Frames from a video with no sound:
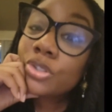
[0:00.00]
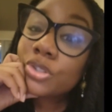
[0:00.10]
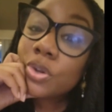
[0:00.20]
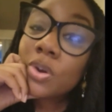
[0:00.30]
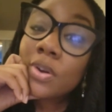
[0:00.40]

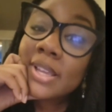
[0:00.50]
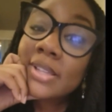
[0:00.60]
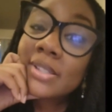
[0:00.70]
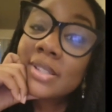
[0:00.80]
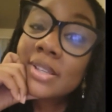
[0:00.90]

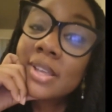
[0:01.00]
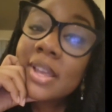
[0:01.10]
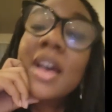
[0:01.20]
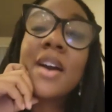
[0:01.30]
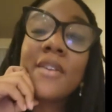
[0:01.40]
stories
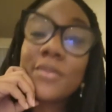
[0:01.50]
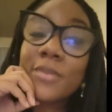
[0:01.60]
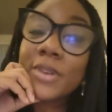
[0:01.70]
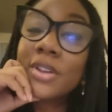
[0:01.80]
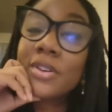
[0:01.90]
of
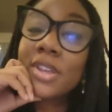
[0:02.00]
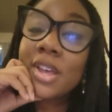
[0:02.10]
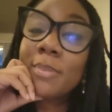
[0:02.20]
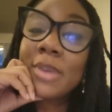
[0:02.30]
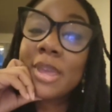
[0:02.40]
real
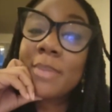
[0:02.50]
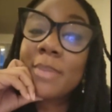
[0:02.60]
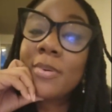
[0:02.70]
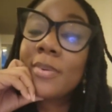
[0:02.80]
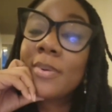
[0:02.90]
young
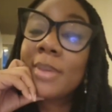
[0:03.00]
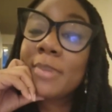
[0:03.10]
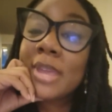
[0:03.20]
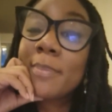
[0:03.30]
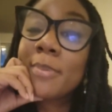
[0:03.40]
people and
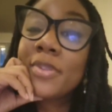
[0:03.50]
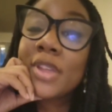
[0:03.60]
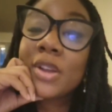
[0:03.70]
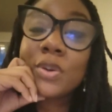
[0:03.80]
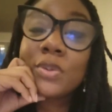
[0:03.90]
people
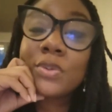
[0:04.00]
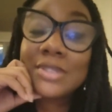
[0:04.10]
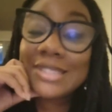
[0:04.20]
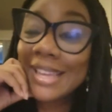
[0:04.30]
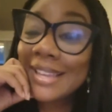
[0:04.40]
that go through
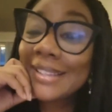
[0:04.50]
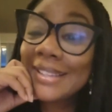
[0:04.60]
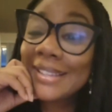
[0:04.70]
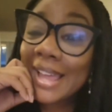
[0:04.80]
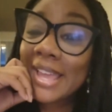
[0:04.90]
daily
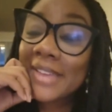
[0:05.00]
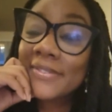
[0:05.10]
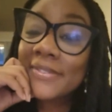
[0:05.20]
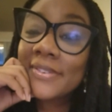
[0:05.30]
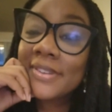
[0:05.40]

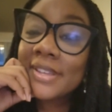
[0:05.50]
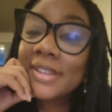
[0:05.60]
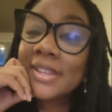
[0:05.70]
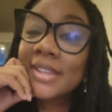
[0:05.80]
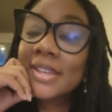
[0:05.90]
life,
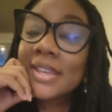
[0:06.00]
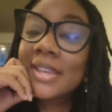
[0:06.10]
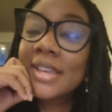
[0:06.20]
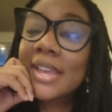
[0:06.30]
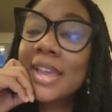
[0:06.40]

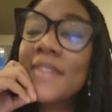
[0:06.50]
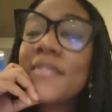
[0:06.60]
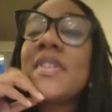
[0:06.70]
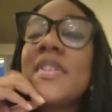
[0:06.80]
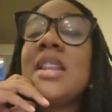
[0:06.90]

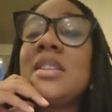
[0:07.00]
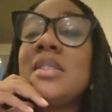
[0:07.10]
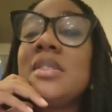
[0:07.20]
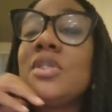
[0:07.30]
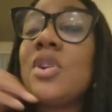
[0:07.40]
and
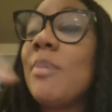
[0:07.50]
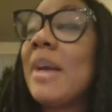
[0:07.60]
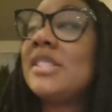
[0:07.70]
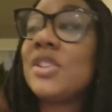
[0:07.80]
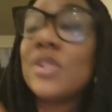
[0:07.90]
then go
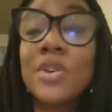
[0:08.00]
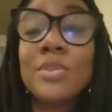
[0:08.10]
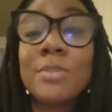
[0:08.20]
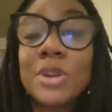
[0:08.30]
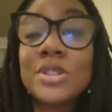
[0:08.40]
back to your
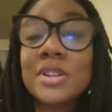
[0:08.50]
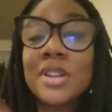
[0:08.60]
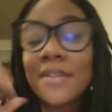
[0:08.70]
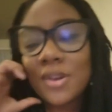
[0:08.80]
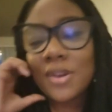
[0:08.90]
own personal
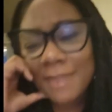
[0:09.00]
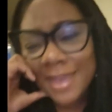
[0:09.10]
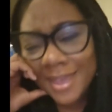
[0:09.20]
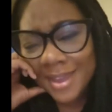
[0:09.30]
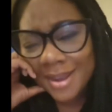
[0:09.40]
life and go,
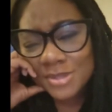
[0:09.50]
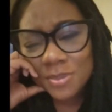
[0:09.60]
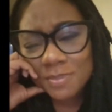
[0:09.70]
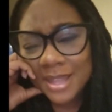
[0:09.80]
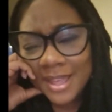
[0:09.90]
man, I'm
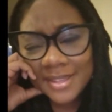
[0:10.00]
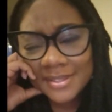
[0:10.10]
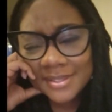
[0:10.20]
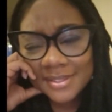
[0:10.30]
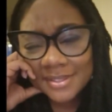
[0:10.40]
so
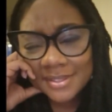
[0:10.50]
blessed.